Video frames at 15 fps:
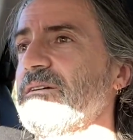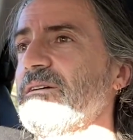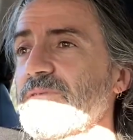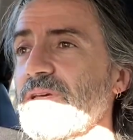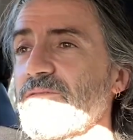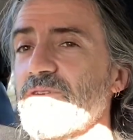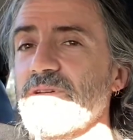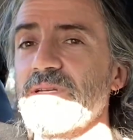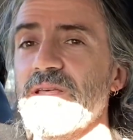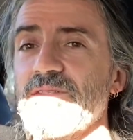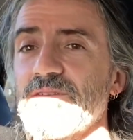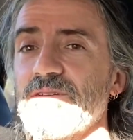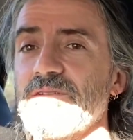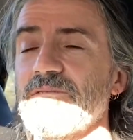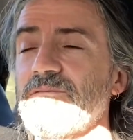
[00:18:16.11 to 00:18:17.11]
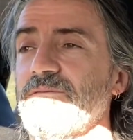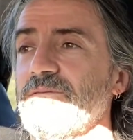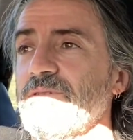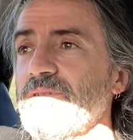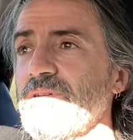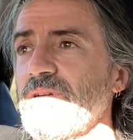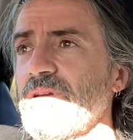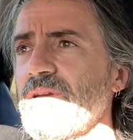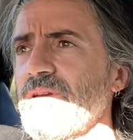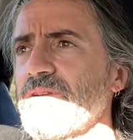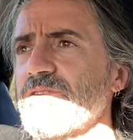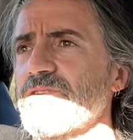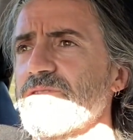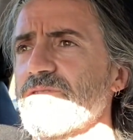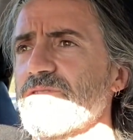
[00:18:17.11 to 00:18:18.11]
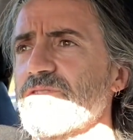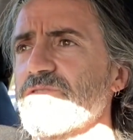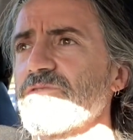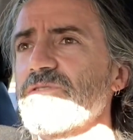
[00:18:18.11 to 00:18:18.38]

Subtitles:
They've got another 2